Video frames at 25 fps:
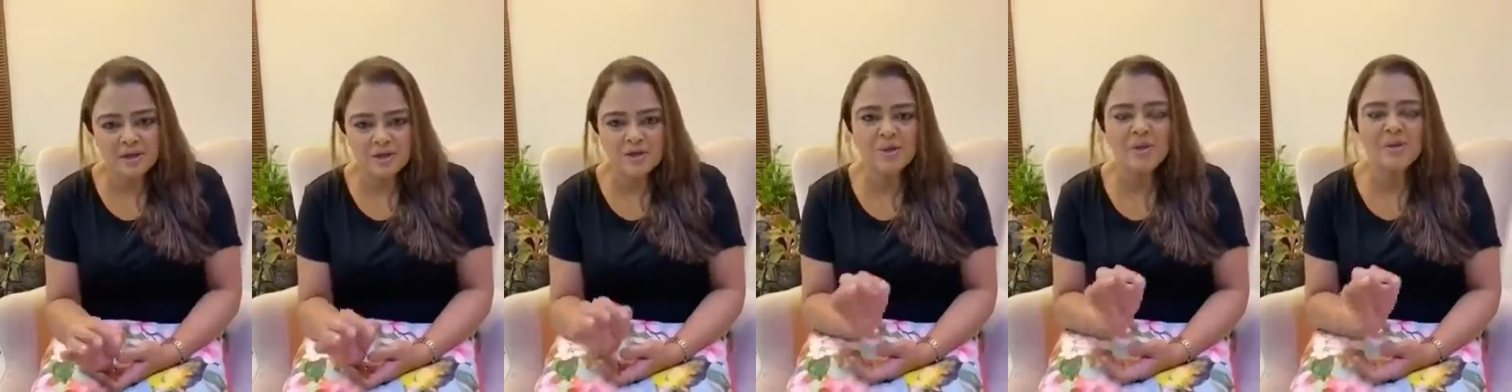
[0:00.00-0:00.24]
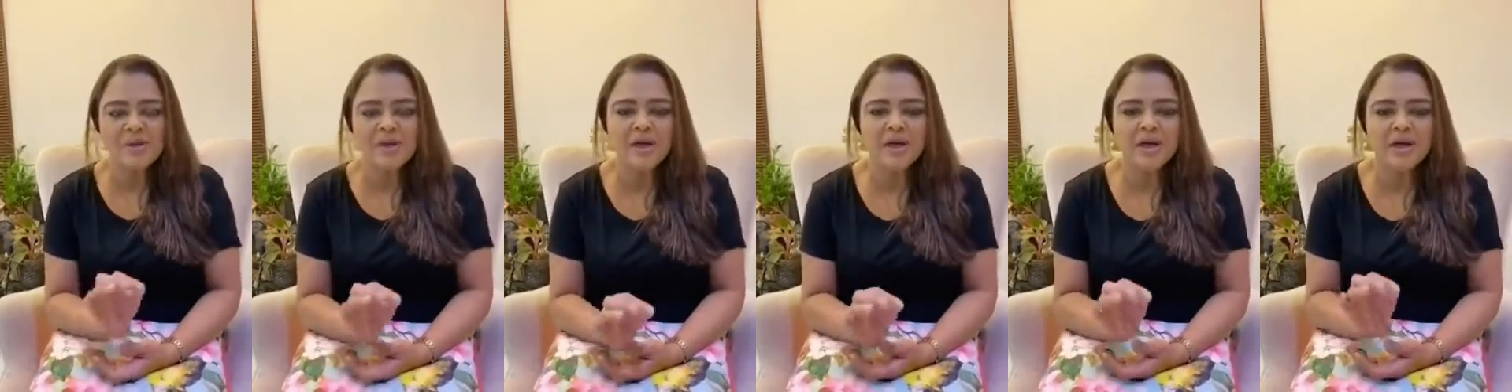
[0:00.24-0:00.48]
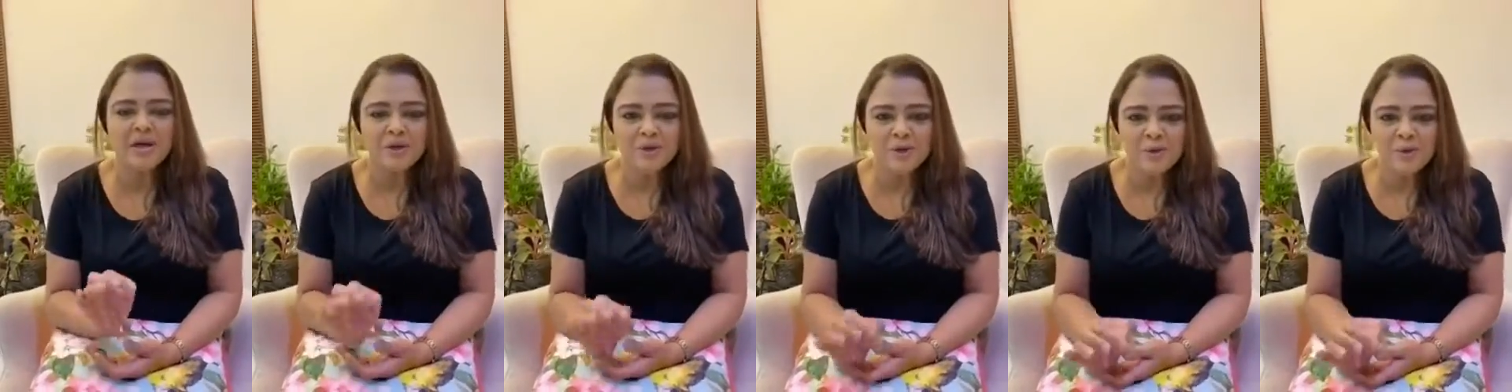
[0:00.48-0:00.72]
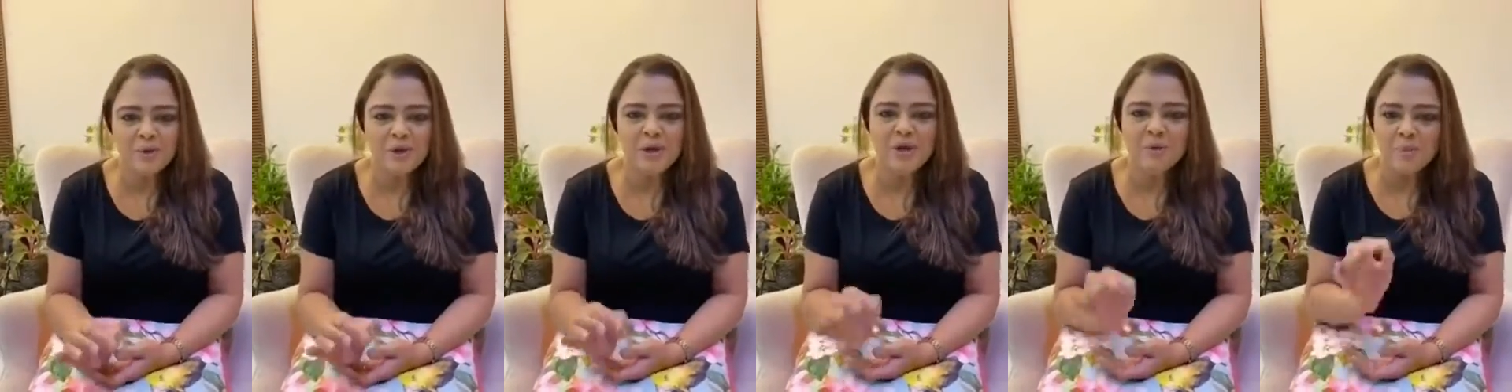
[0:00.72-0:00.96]
Shweta
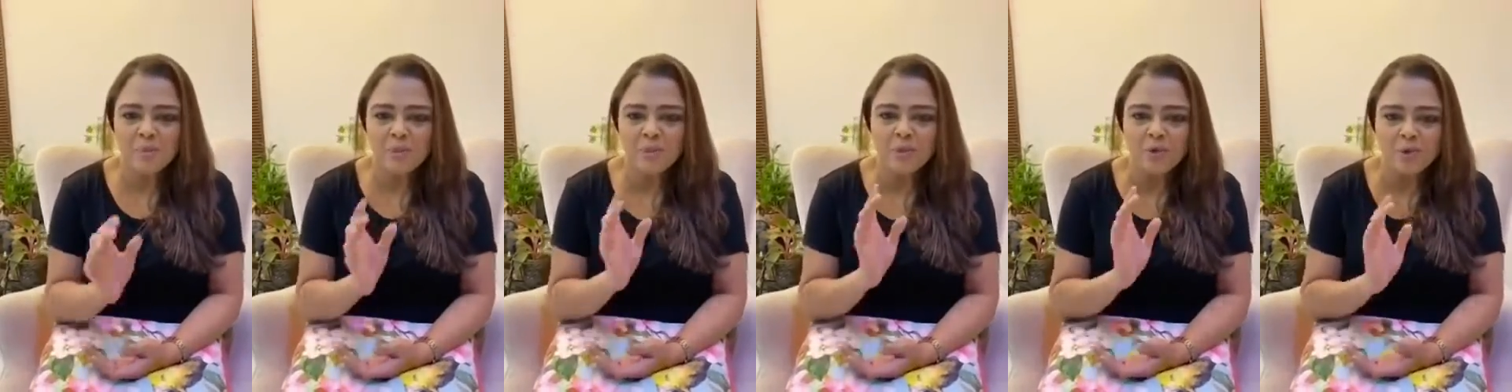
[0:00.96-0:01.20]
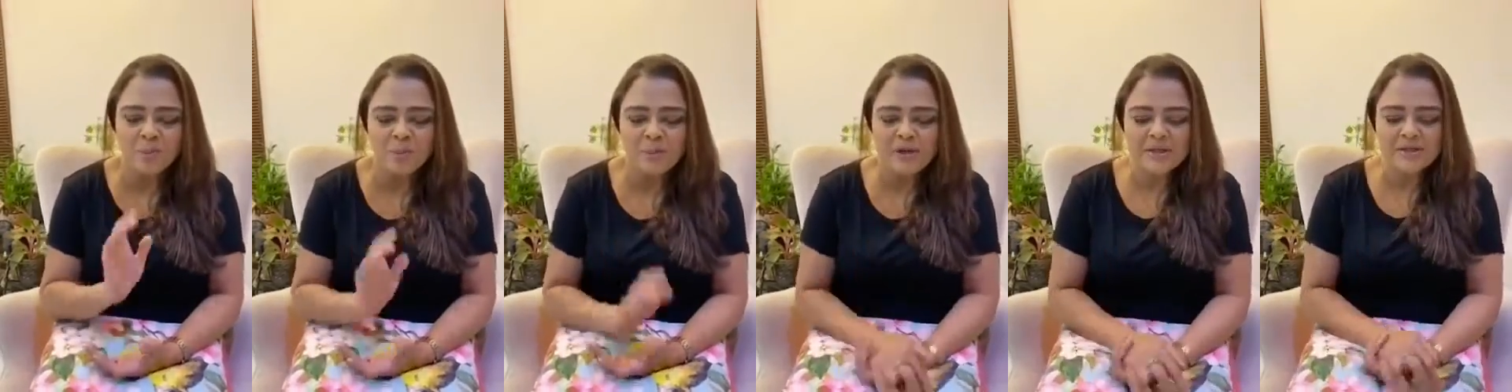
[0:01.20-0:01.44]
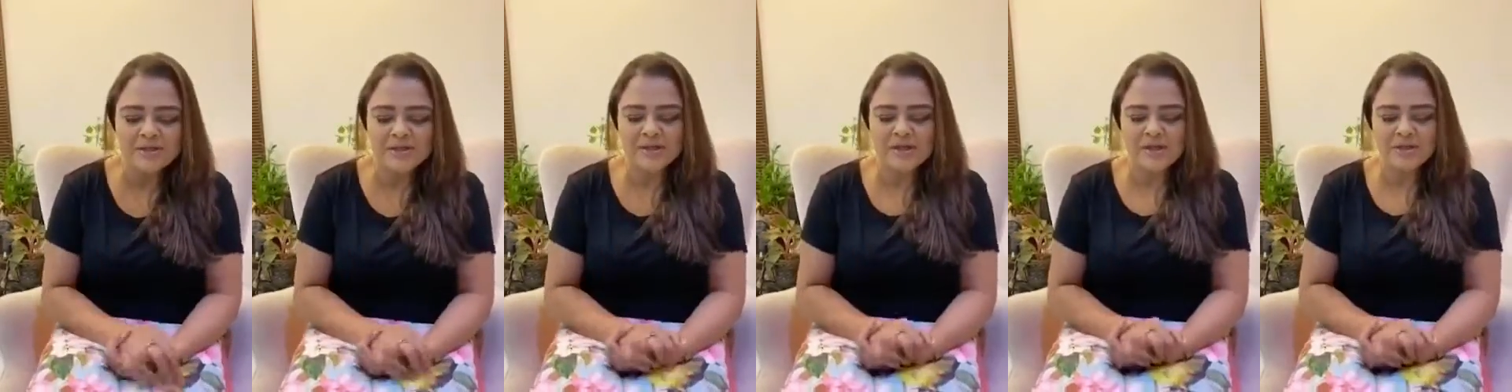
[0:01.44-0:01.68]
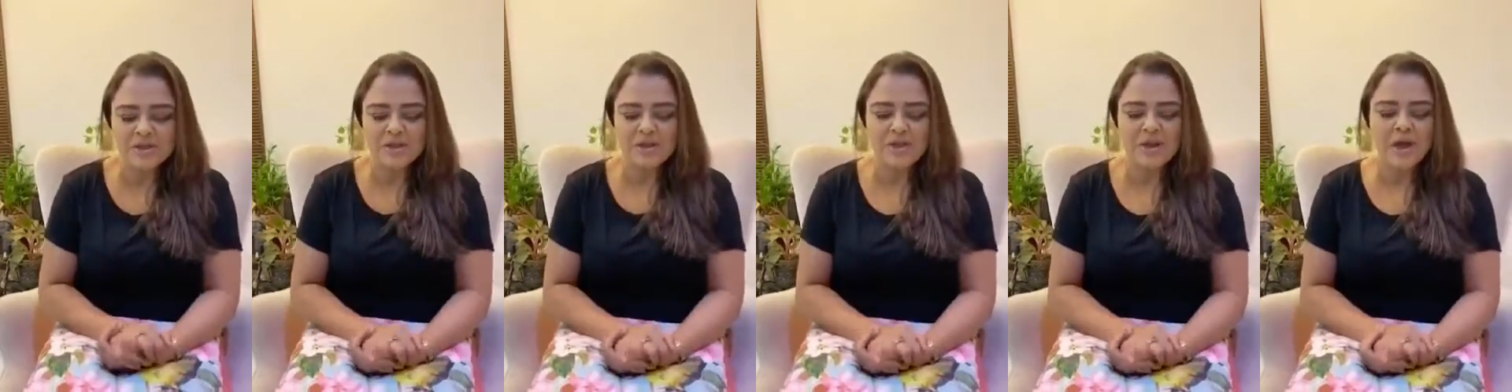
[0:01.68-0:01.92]
Khanduri, who plays
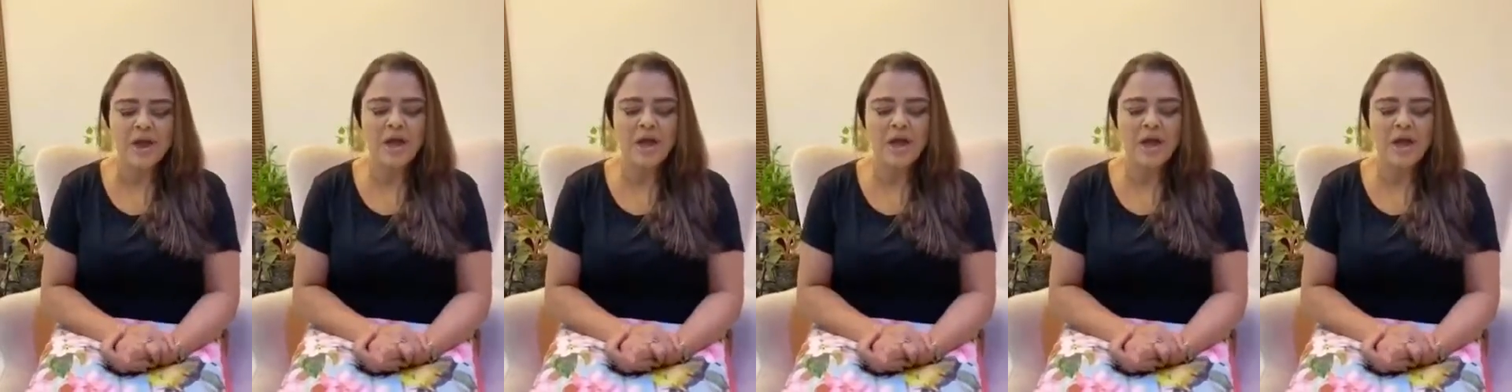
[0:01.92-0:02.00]
Sanjana.